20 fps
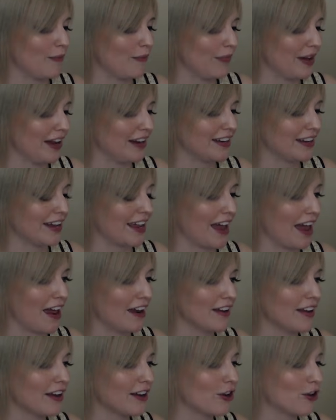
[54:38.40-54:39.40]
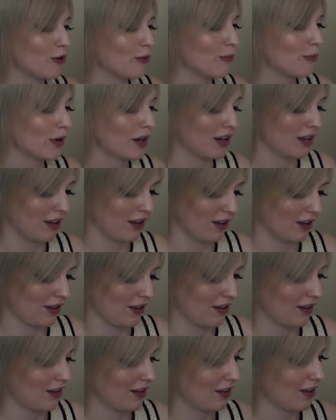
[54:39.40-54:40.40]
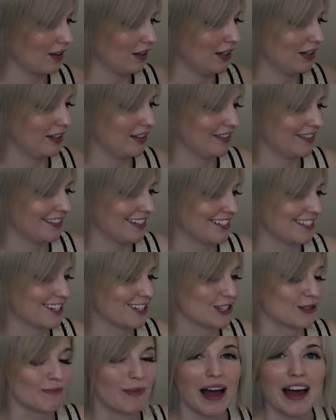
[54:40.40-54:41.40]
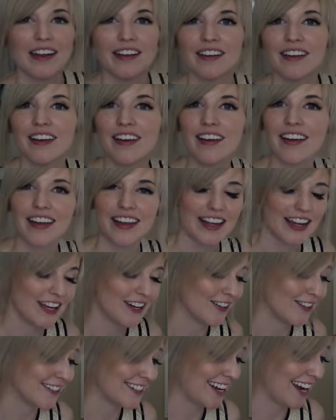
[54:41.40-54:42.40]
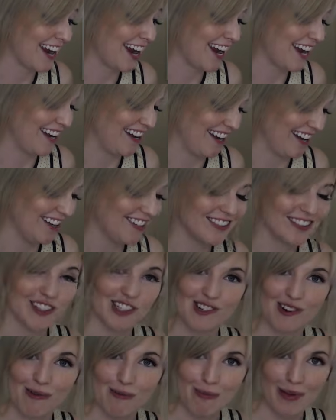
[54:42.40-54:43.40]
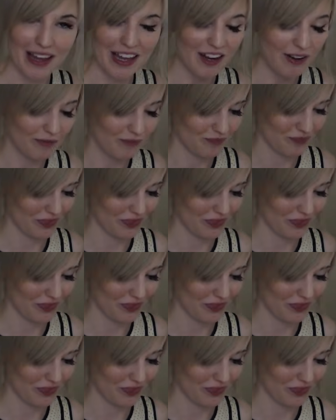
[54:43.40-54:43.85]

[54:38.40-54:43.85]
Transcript: And again, I hope this has been entertaining a little bit.